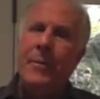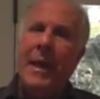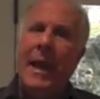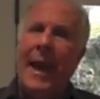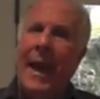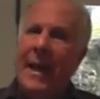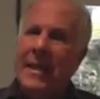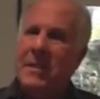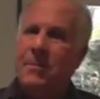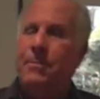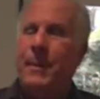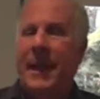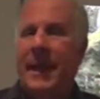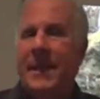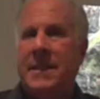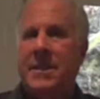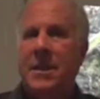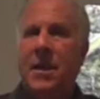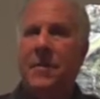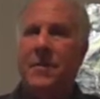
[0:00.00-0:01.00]

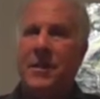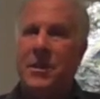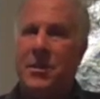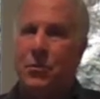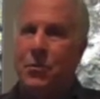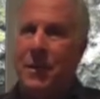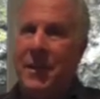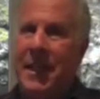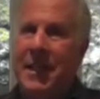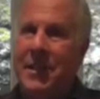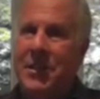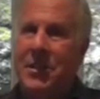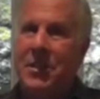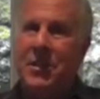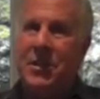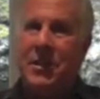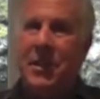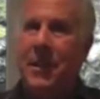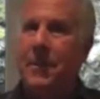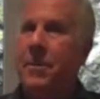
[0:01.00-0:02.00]
aspects of this
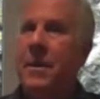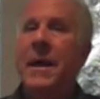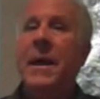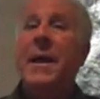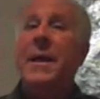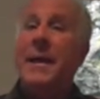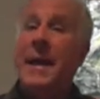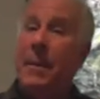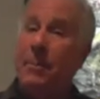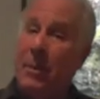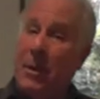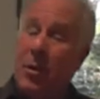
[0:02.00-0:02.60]
relationship that,